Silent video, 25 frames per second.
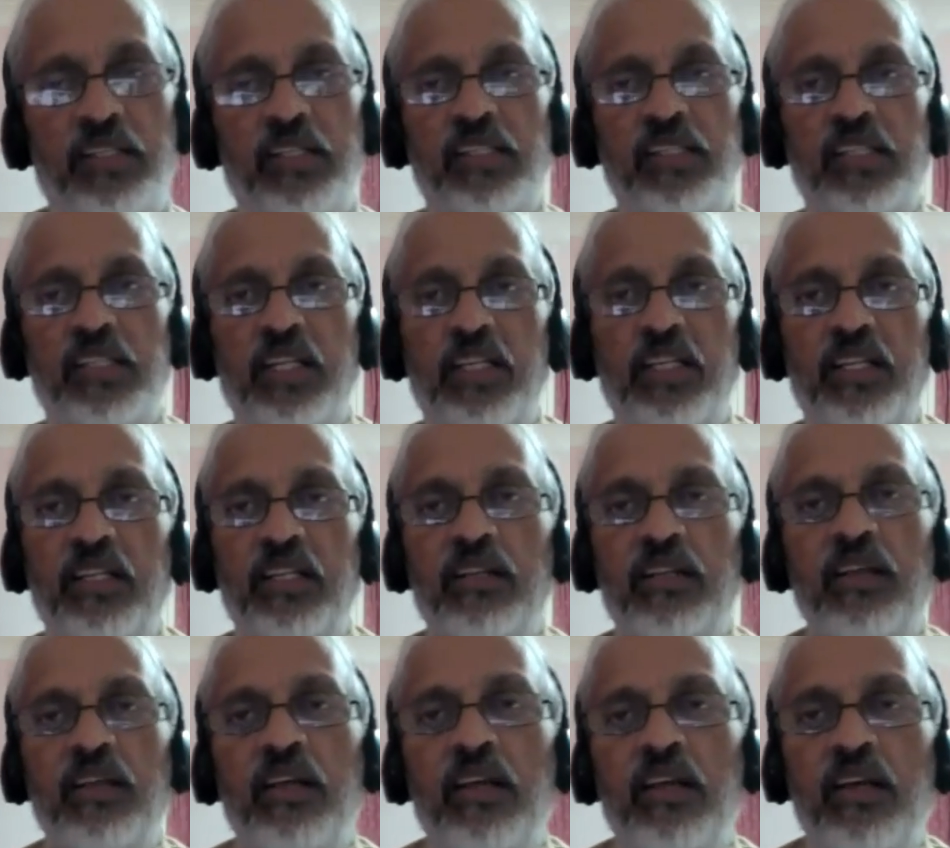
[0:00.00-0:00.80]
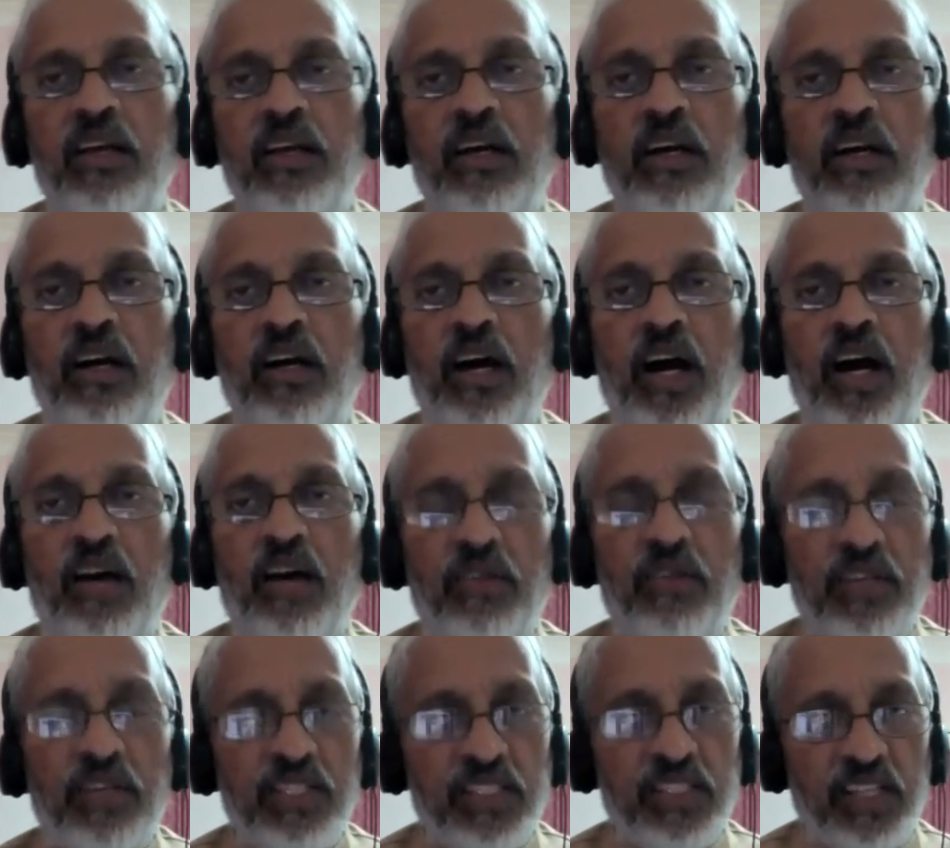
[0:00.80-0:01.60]
is that
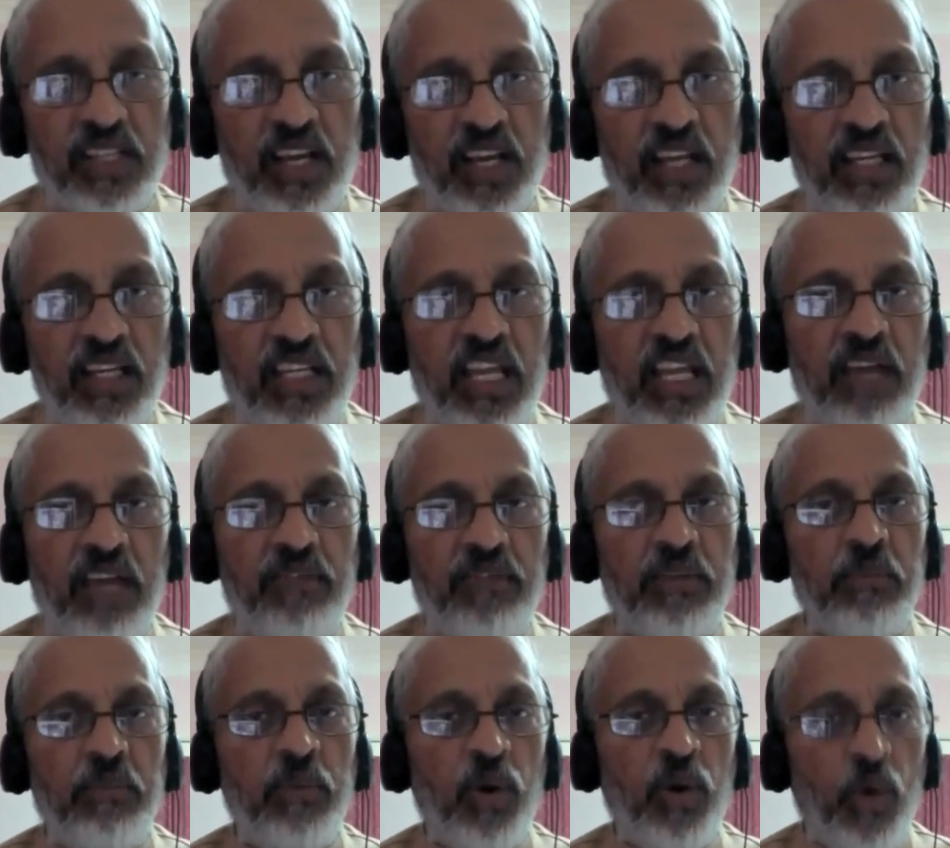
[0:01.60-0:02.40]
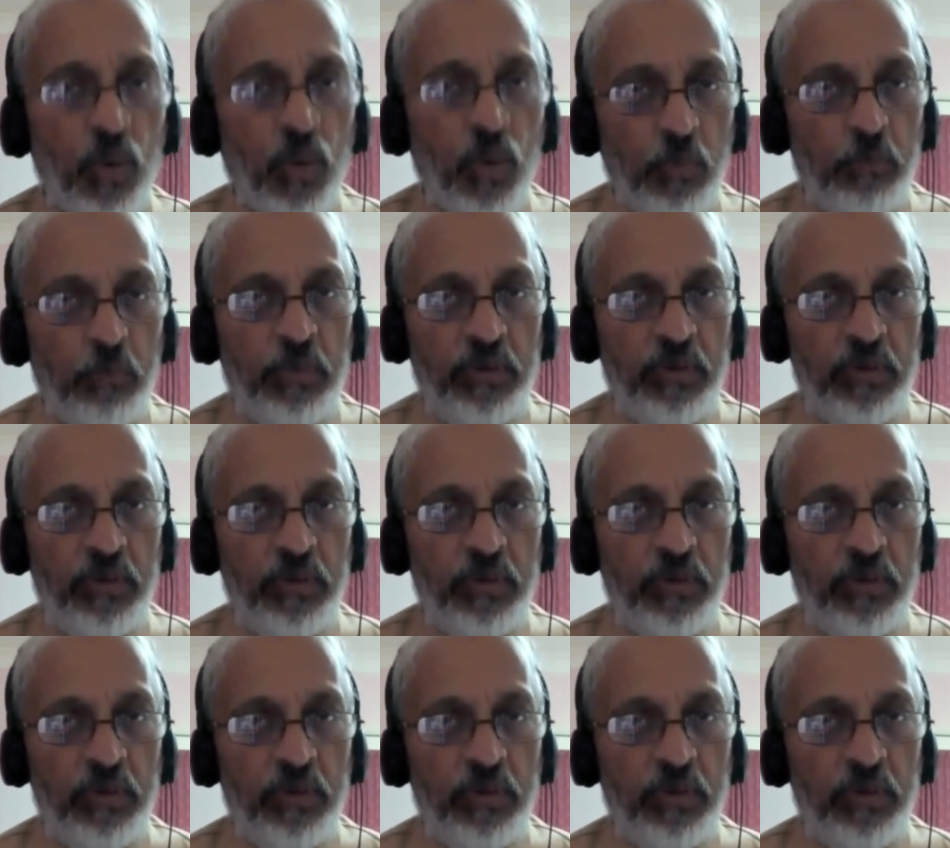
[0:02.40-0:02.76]
our side gave them hope